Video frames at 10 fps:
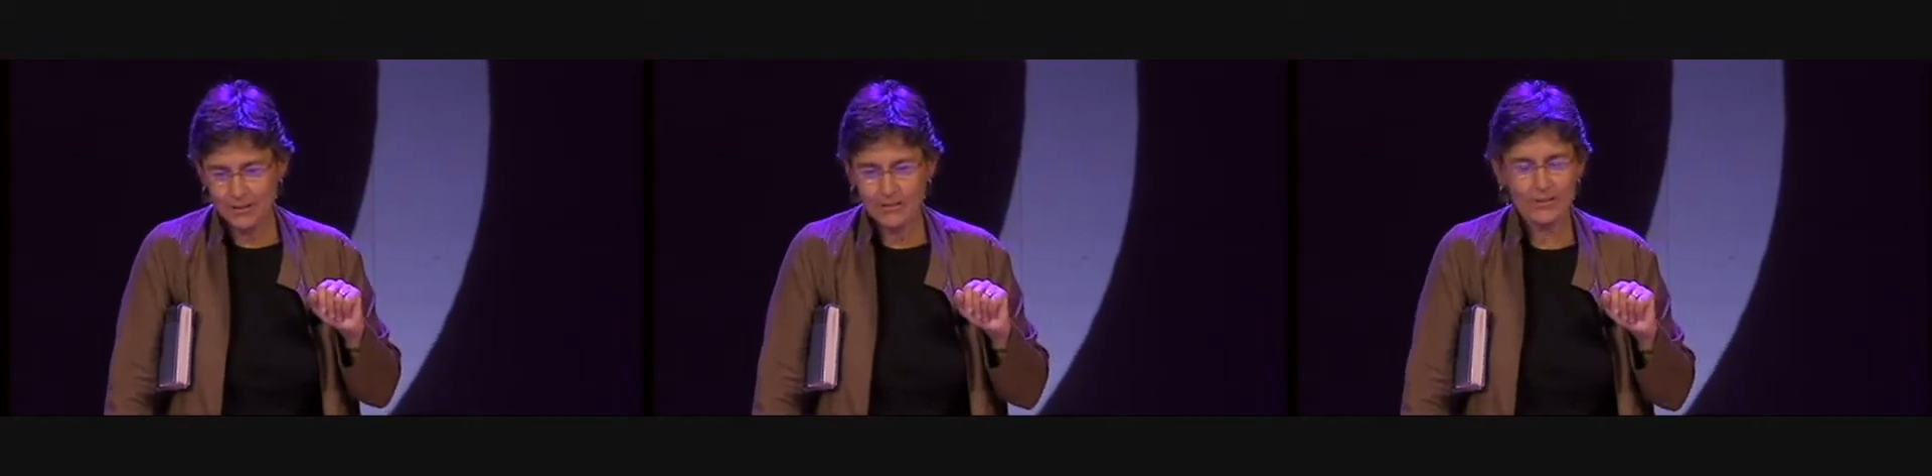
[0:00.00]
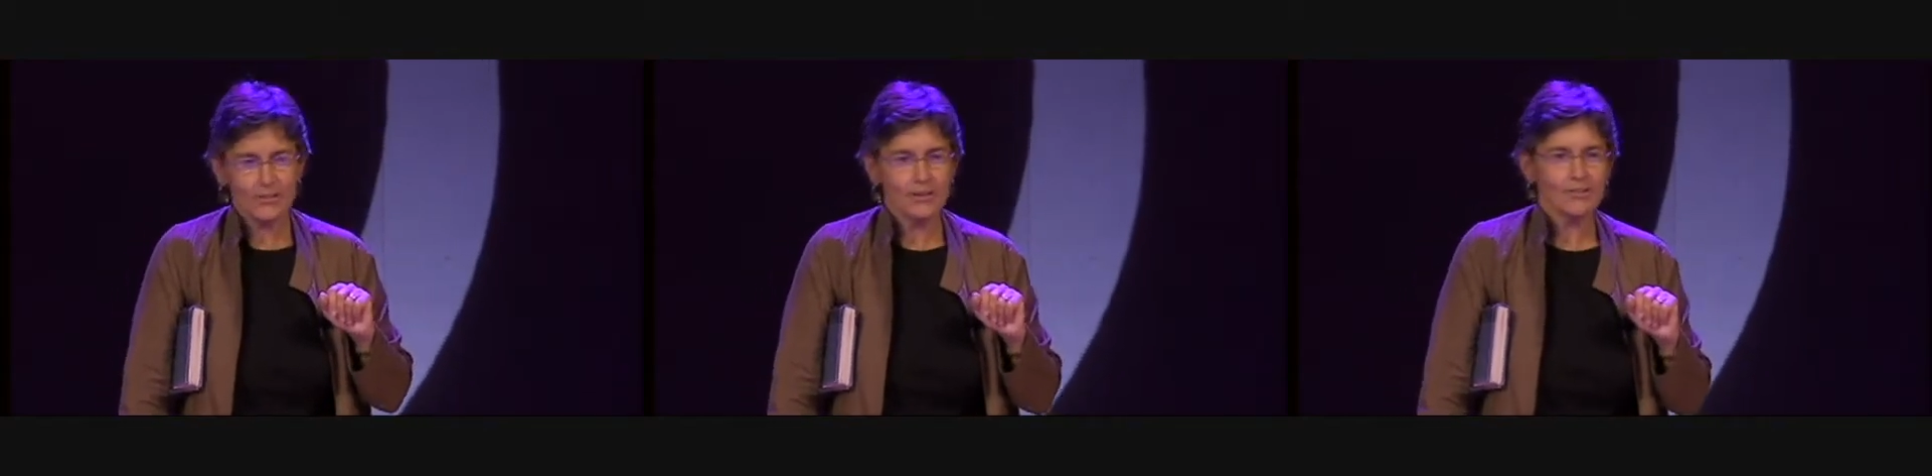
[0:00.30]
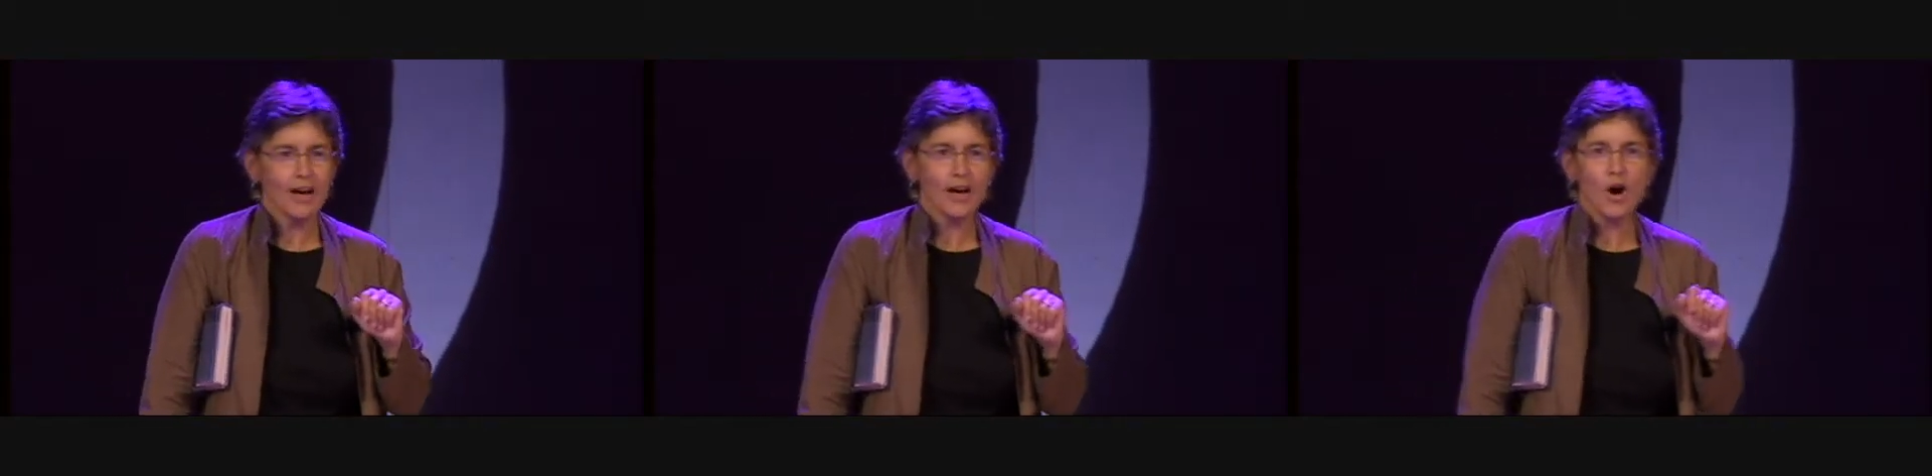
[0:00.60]
She
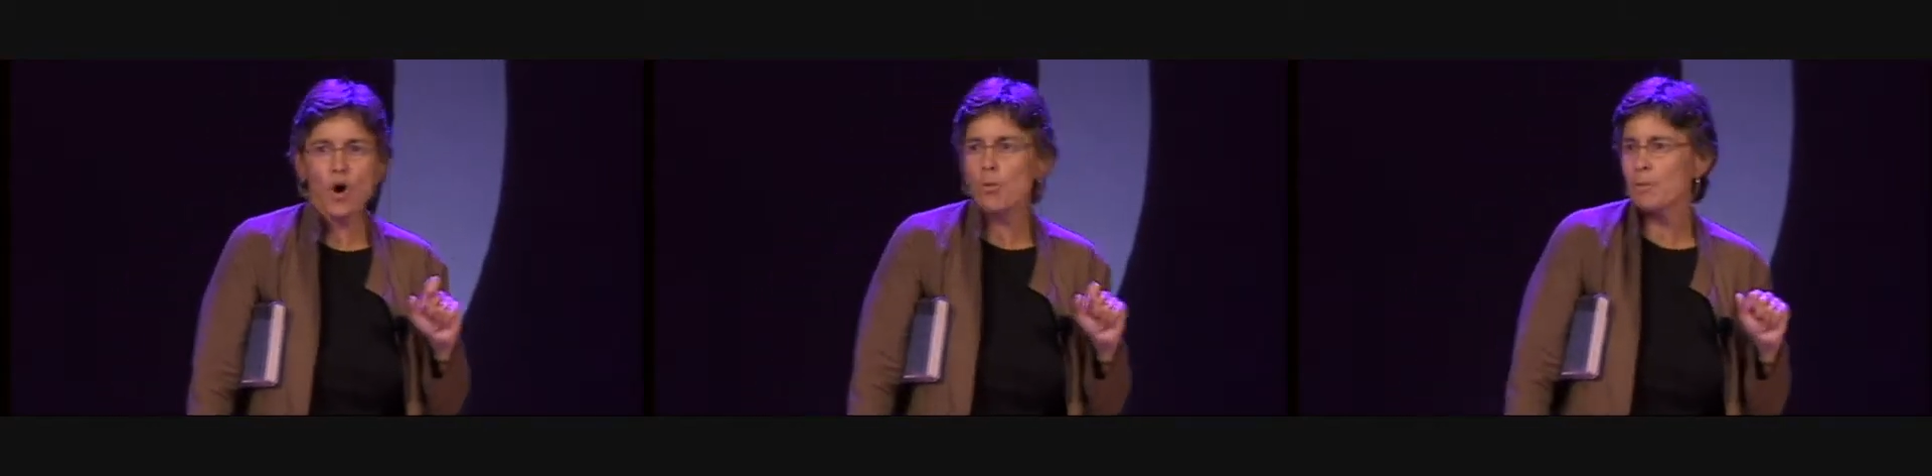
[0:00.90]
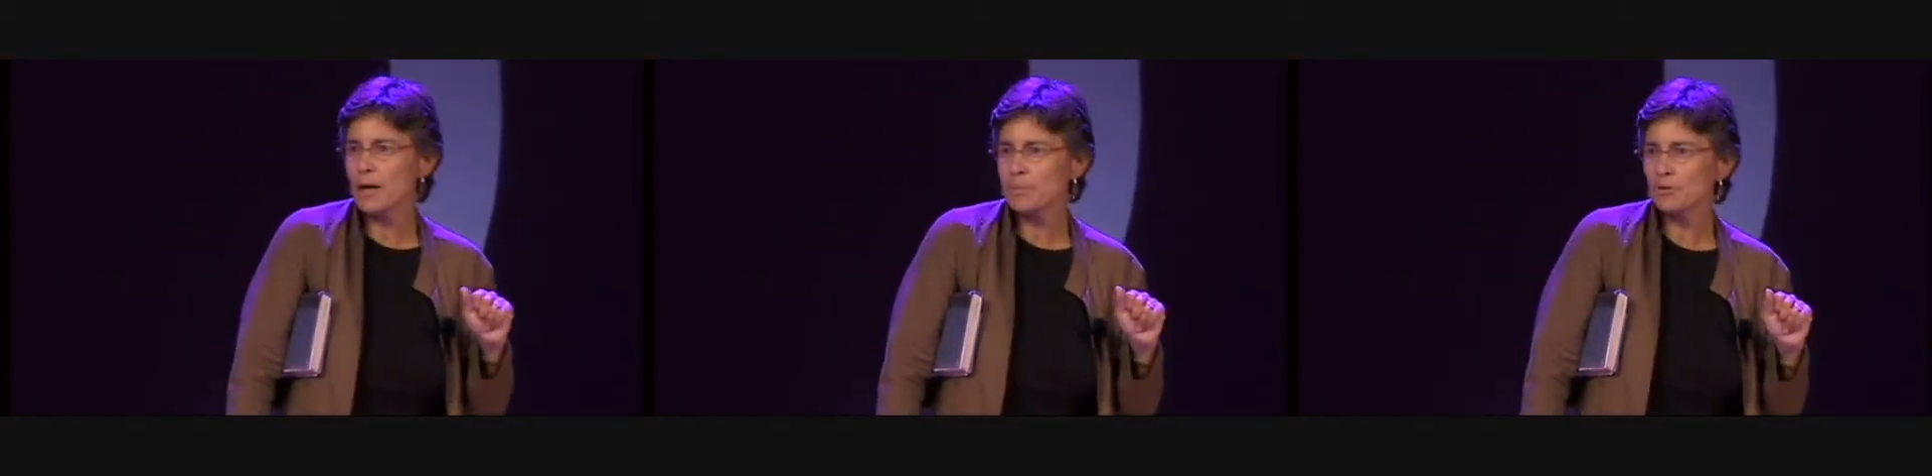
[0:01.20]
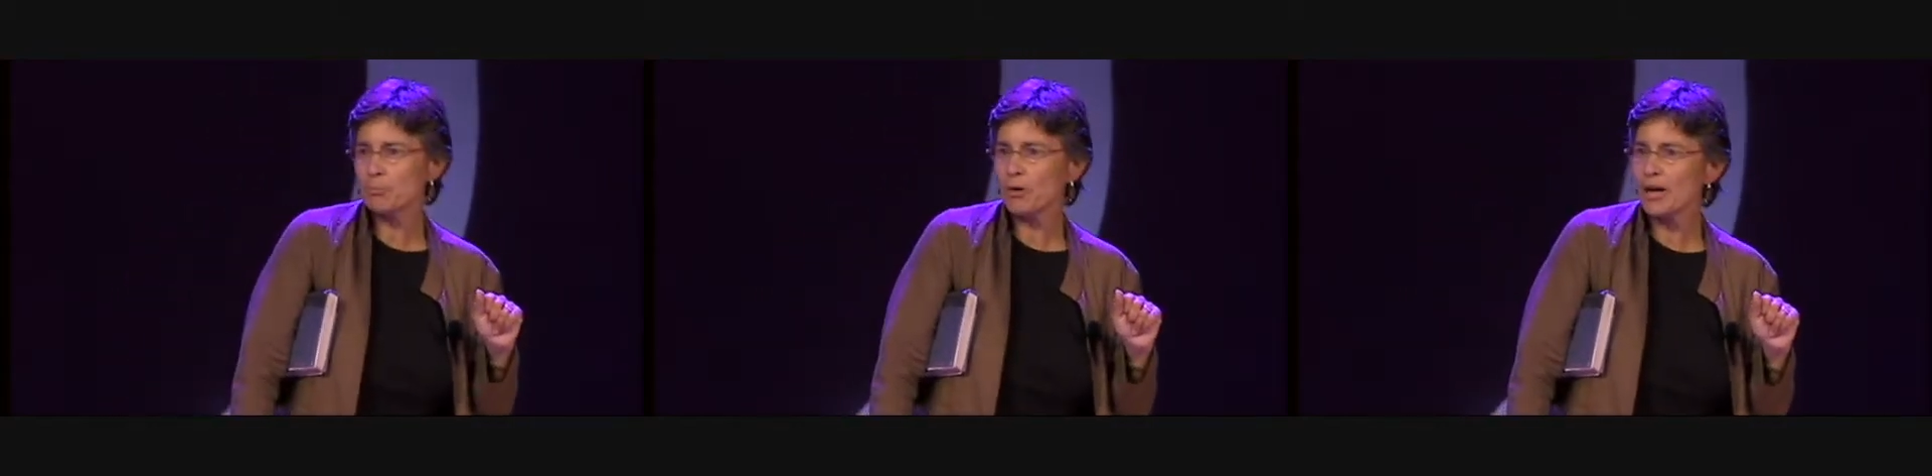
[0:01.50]
says, "I hope I'm
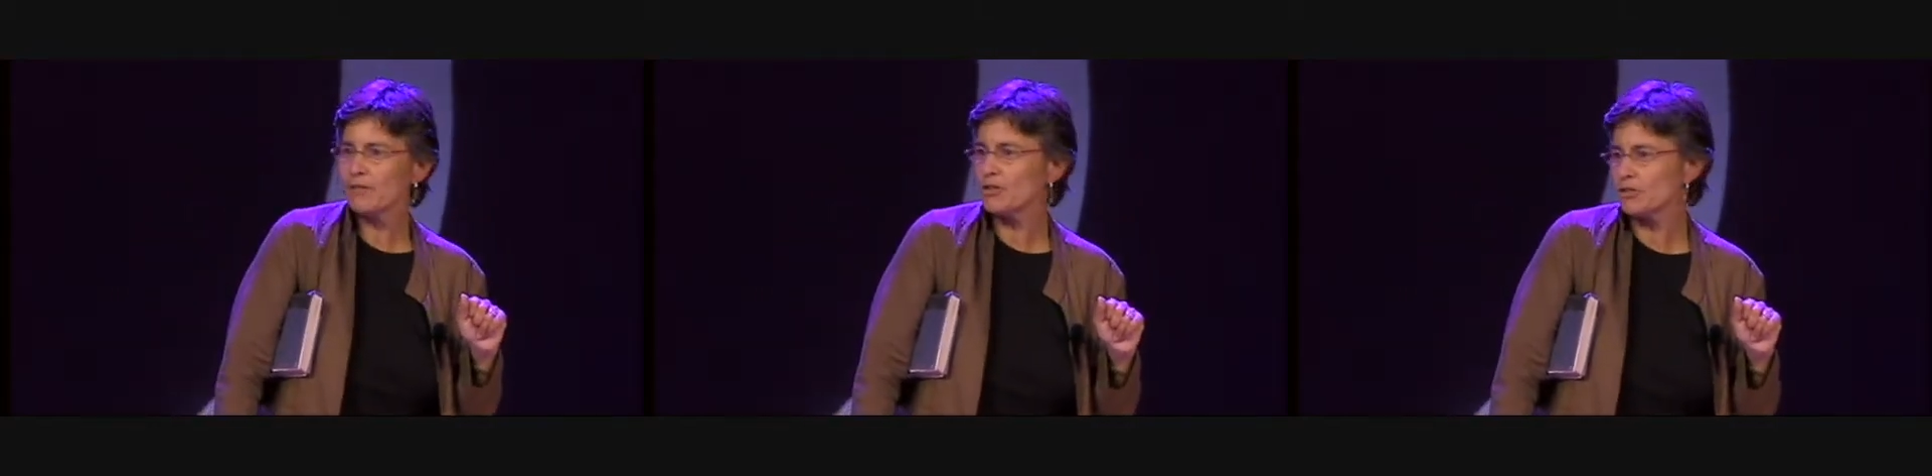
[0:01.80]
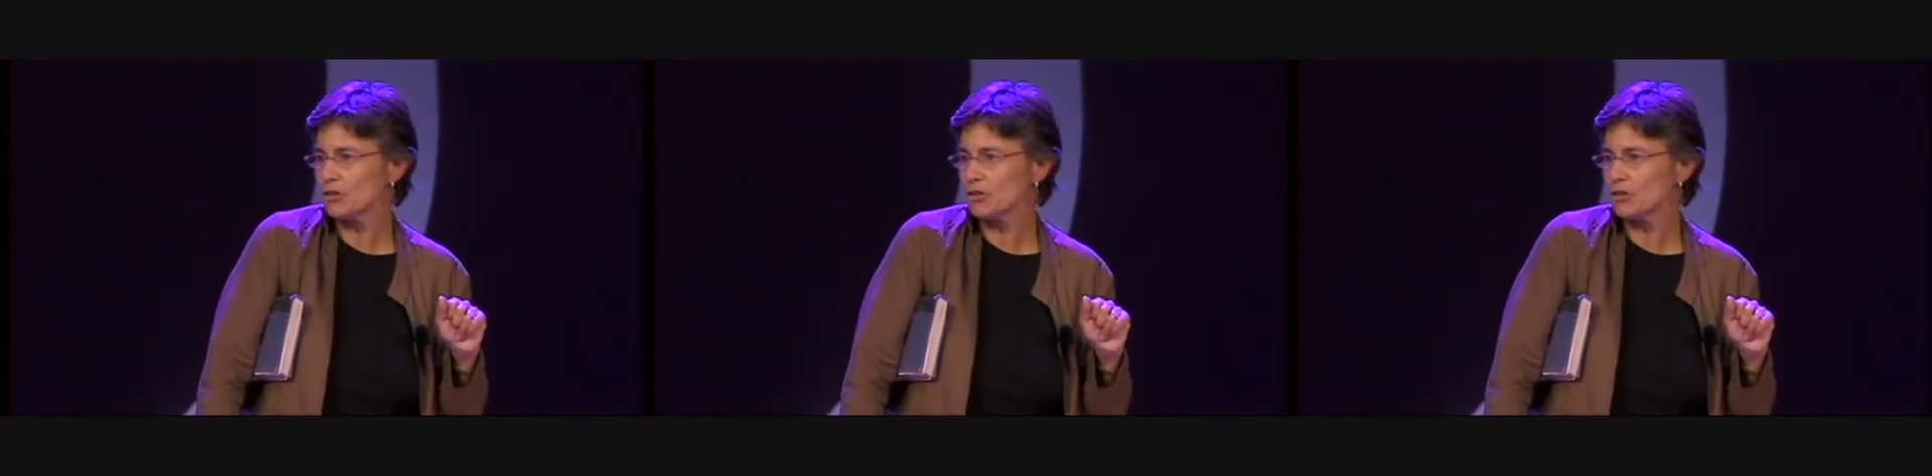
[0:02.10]
as brave as